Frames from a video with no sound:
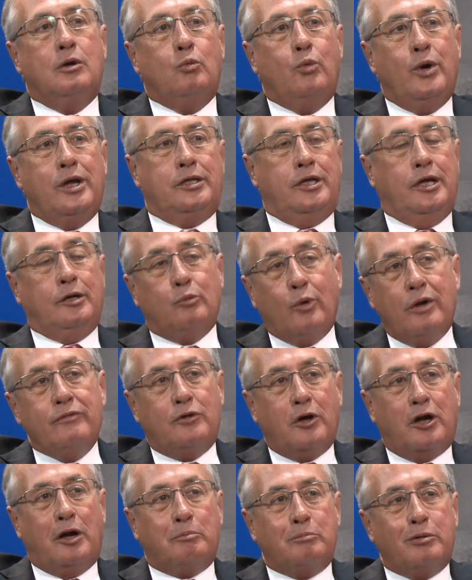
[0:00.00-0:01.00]
We think we've
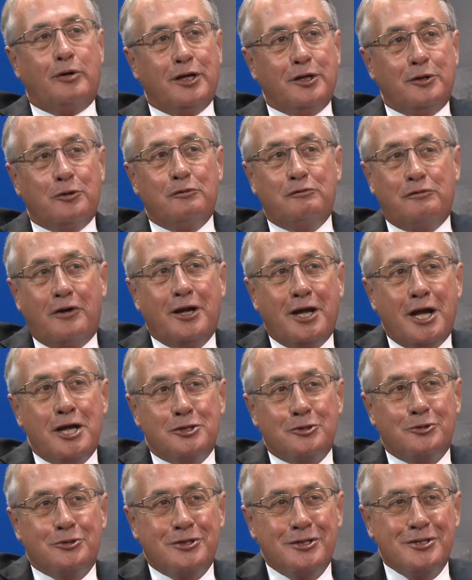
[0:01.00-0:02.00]
got a pretty good
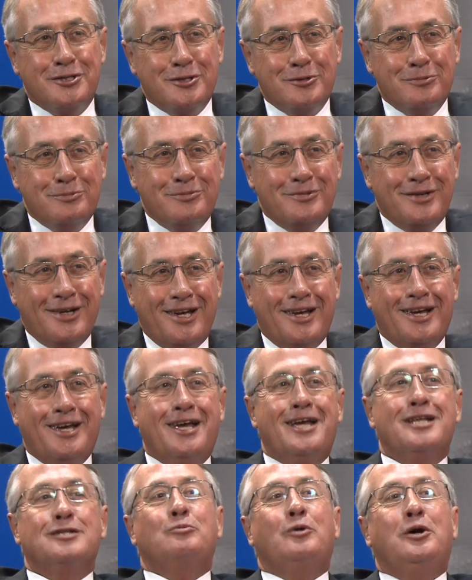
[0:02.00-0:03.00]
financial system uh,
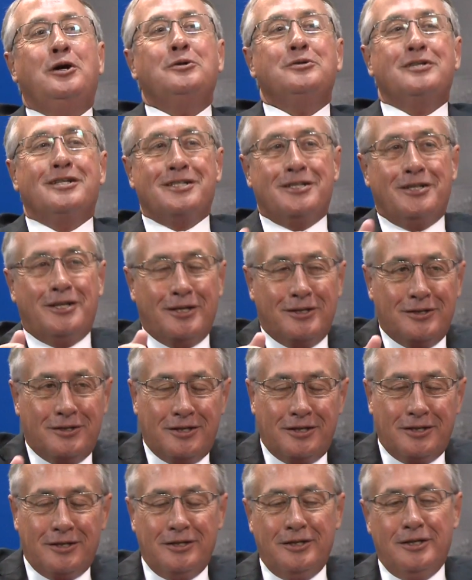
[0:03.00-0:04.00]
as well, just like
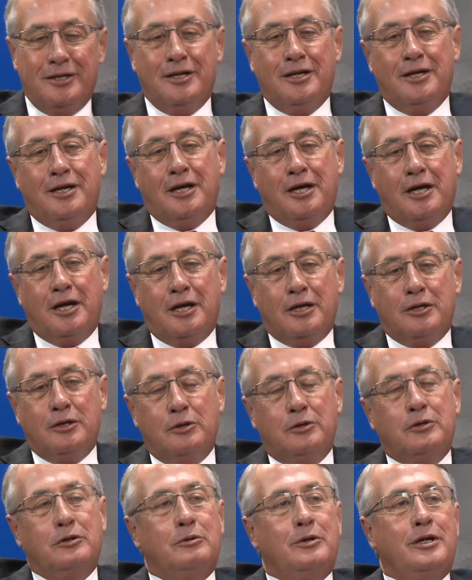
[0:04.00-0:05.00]
uh, uh,
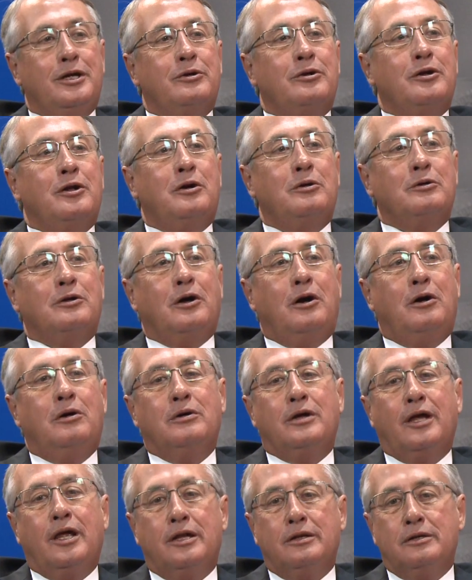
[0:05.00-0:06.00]
you do here in Hong
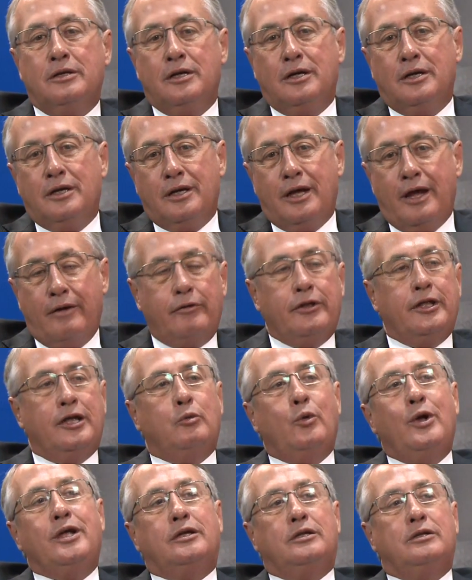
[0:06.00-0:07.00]
Kong, and
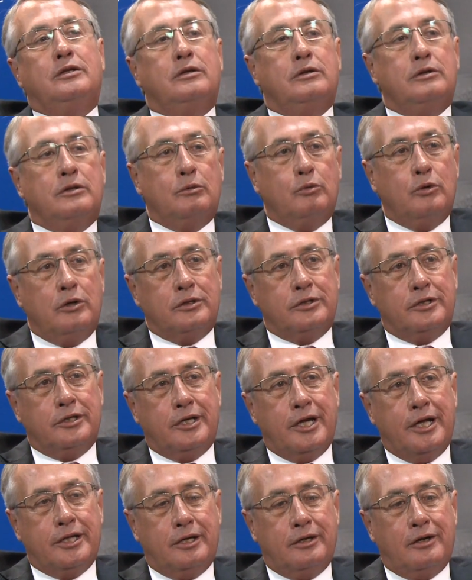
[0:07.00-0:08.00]
everything we can do to work
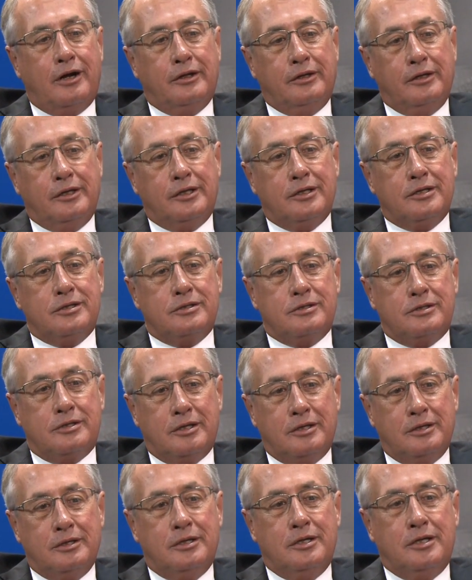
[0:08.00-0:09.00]
together I think is,
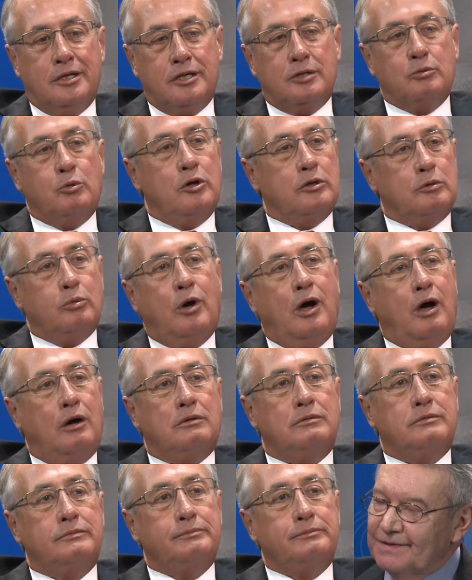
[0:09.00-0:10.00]
uh, is
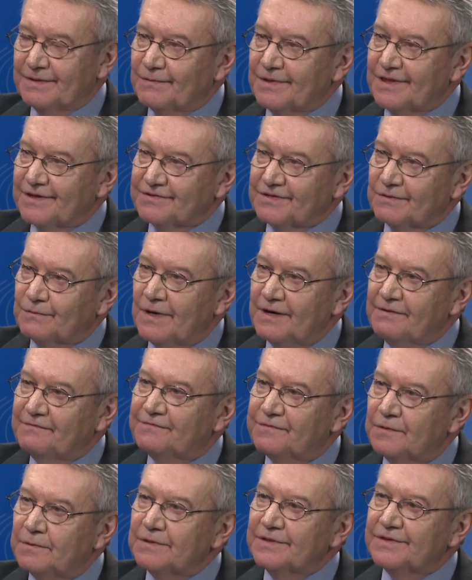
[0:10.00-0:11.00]
worthwhile. What is the way
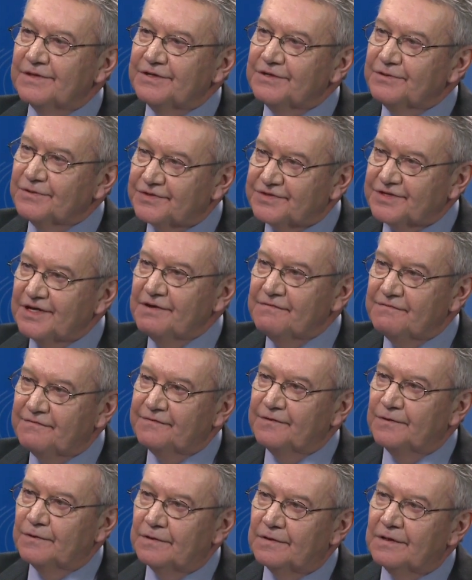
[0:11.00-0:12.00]
forward that you see
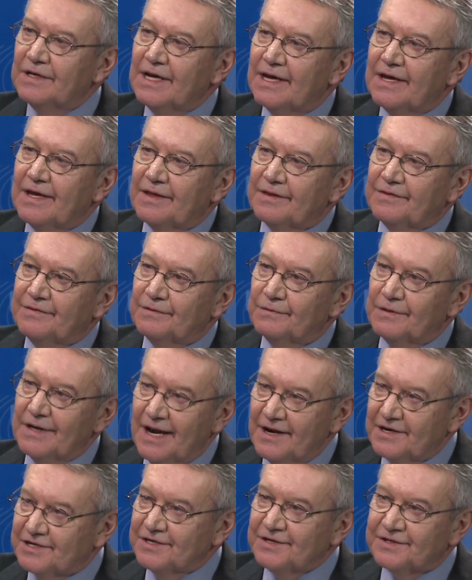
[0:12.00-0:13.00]
for the
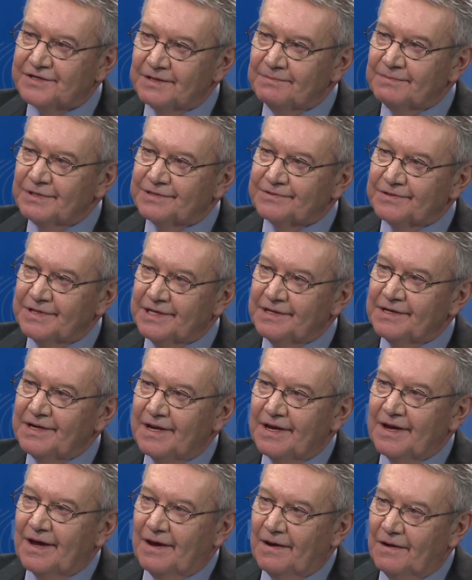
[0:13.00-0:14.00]
relationship between
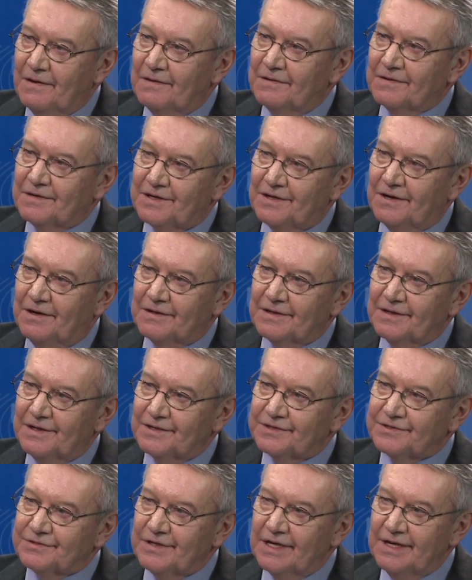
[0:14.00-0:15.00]
Hong Kong and
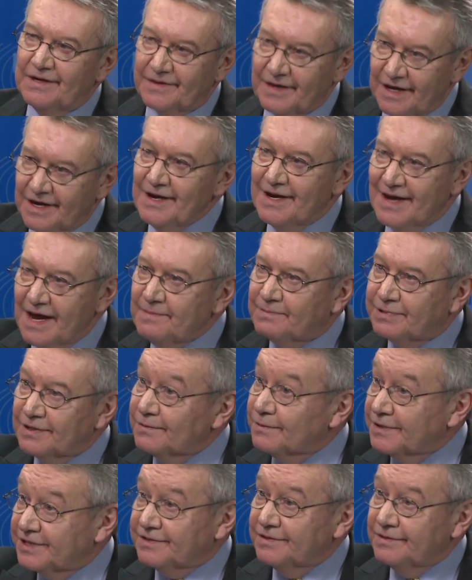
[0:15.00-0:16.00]
Australia in April,
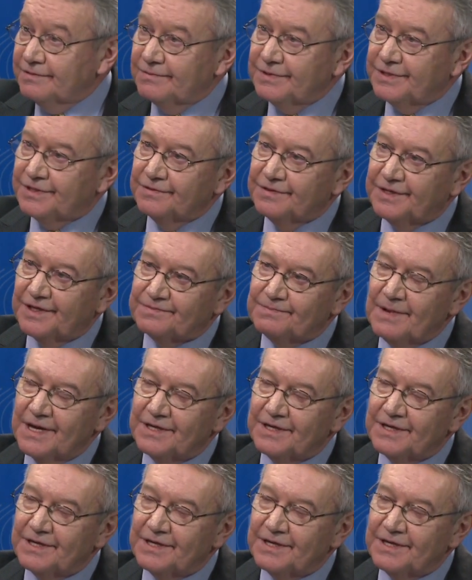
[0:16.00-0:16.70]
which you, which you just